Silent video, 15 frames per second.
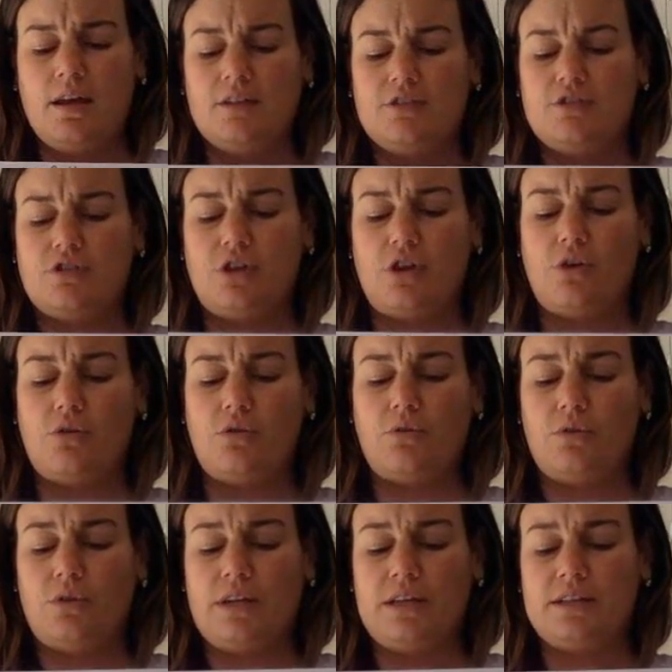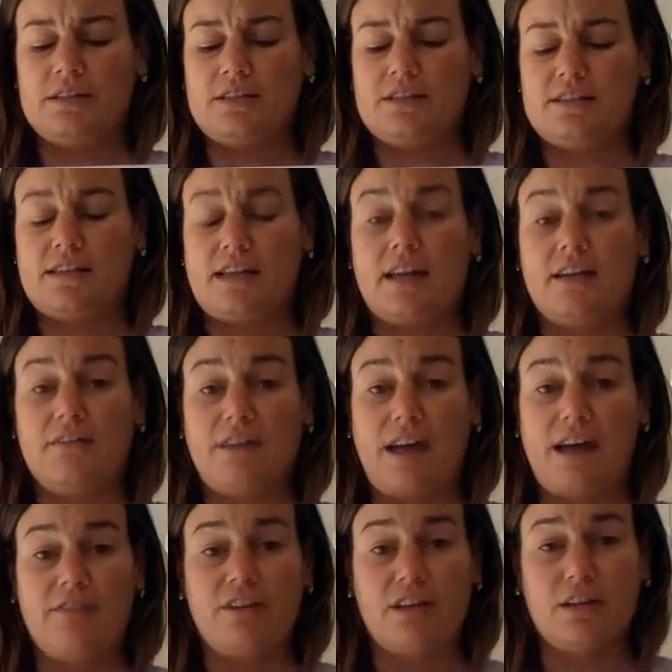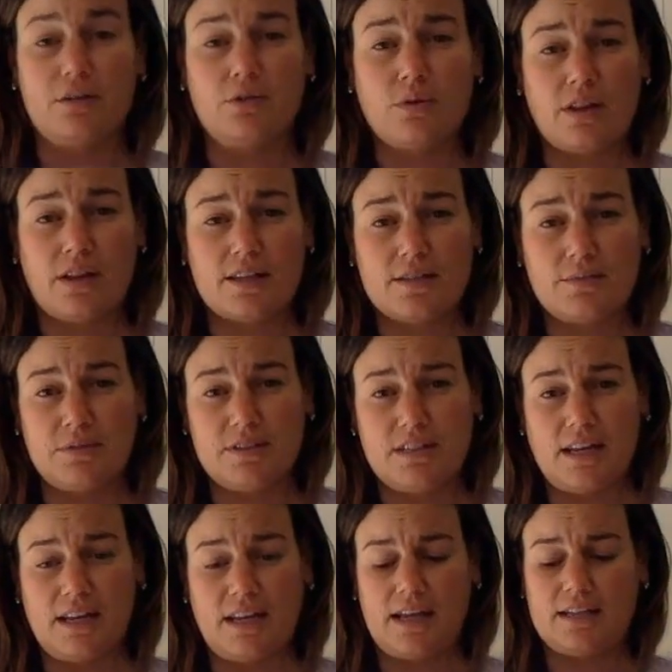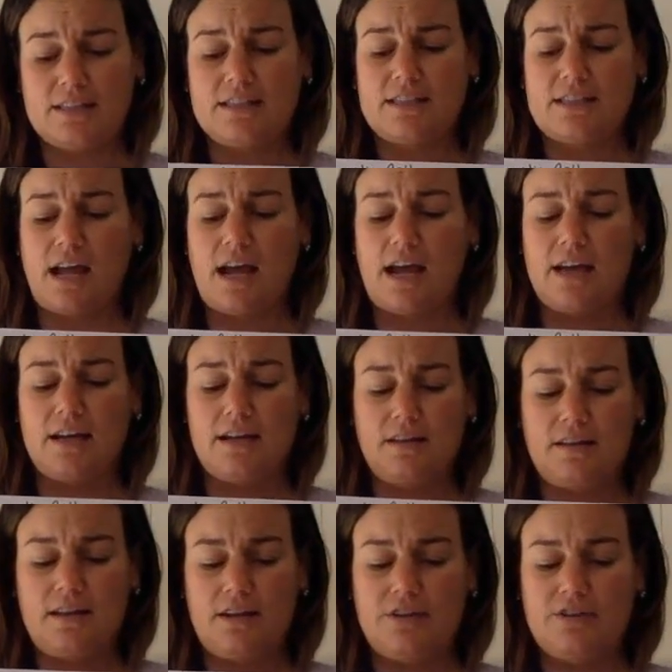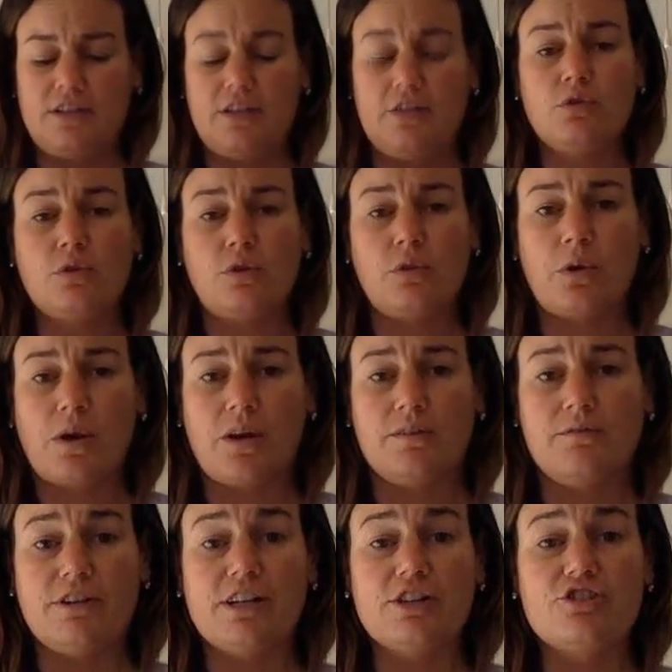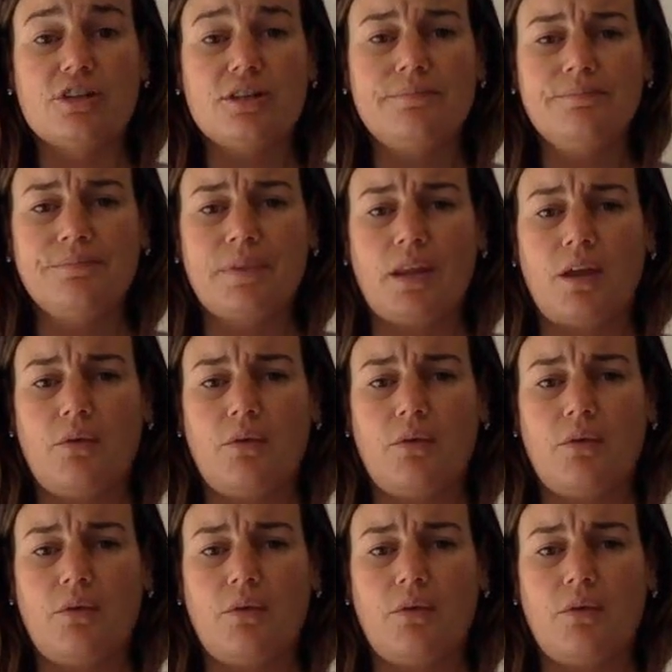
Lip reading: So instead of having a nucleus with DNA inside, there's a nucleoid region,